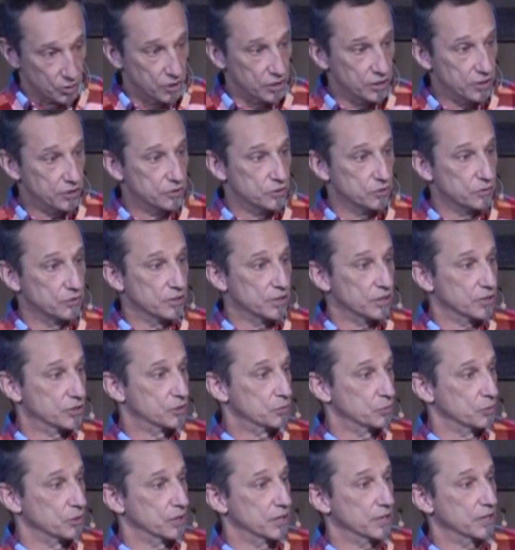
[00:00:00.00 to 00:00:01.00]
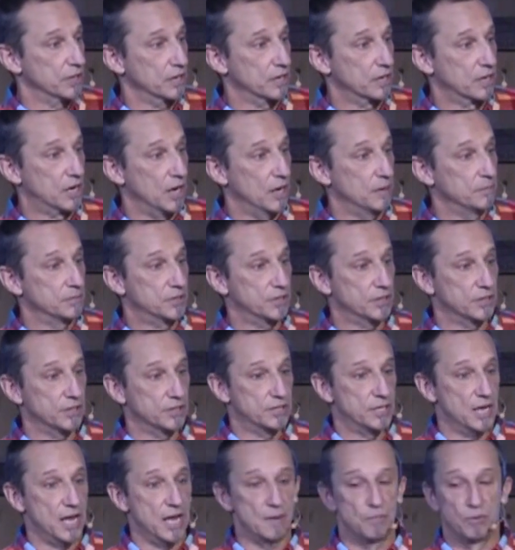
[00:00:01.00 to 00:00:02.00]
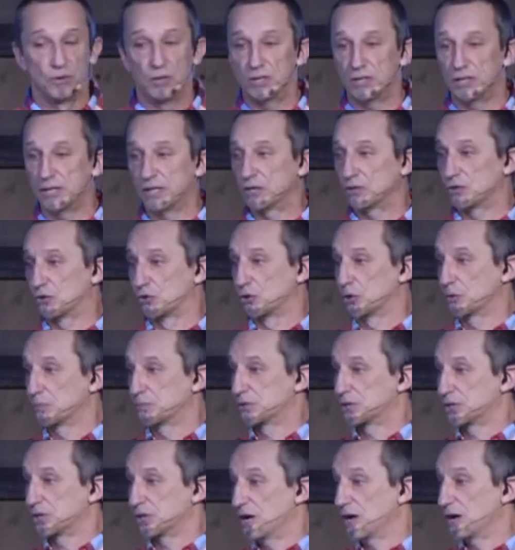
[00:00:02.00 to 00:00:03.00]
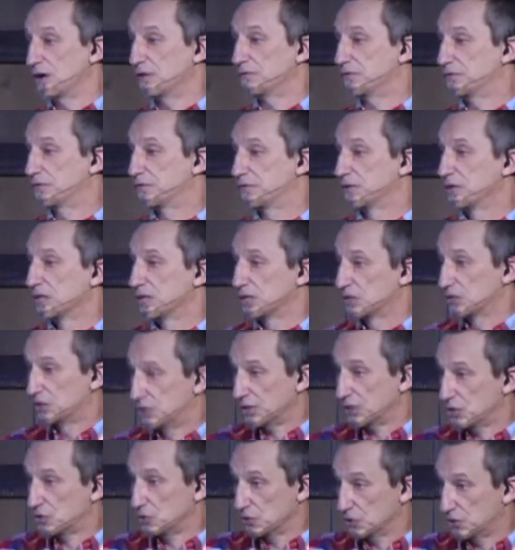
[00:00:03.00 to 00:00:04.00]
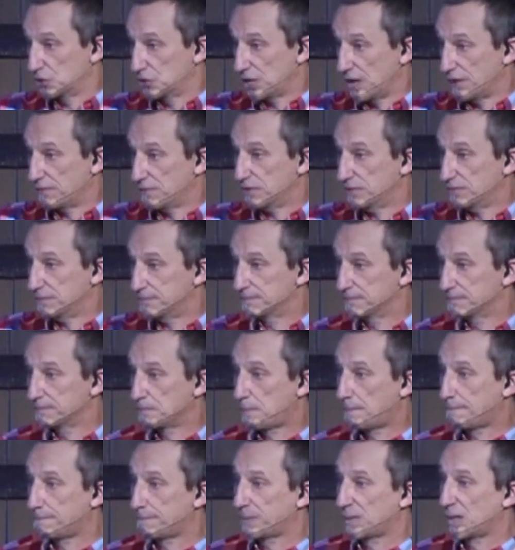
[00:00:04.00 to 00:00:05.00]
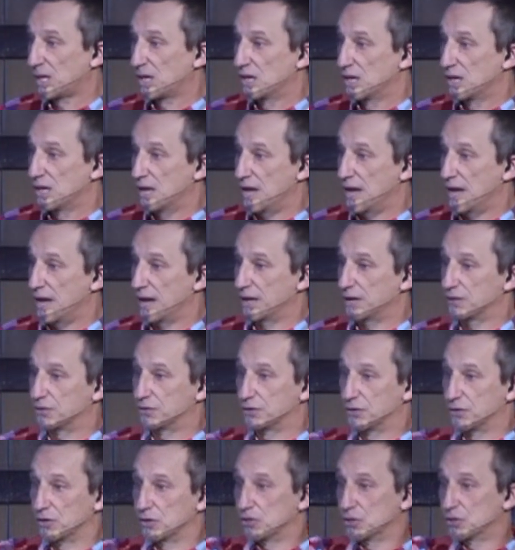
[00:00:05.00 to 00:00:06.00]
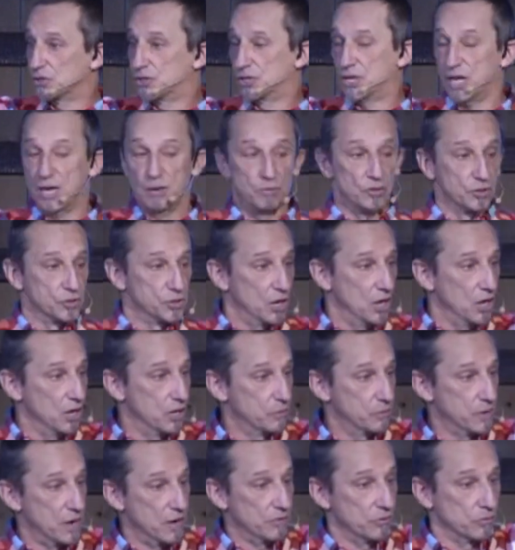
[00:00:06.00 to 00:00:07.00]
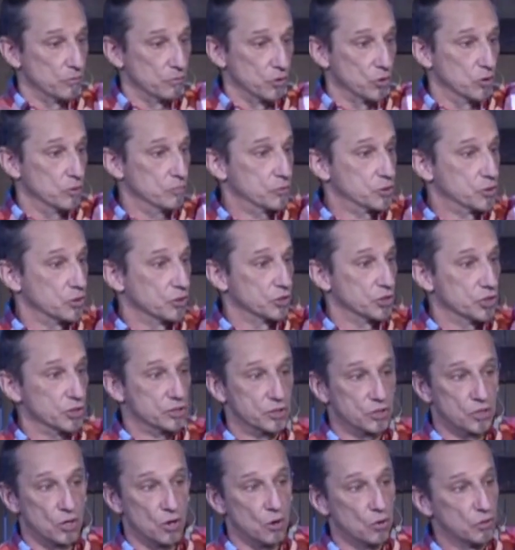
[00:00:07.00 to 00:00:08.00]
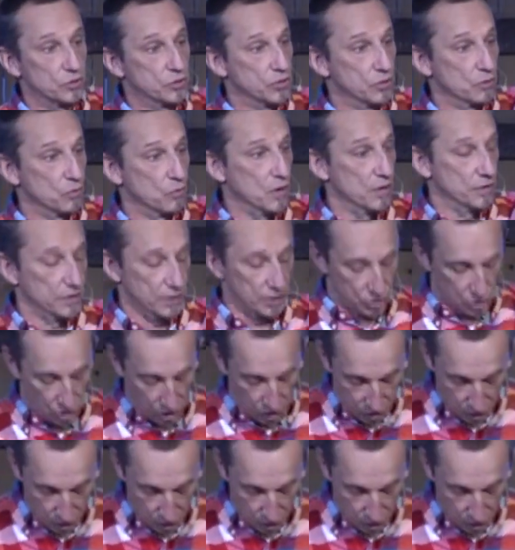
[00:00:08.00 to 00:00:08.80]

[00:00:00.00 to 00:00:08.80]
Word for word: we're going to do this. We're going to come to the table in groups of six or seven. And there's tables all around the room, so just go to the one that's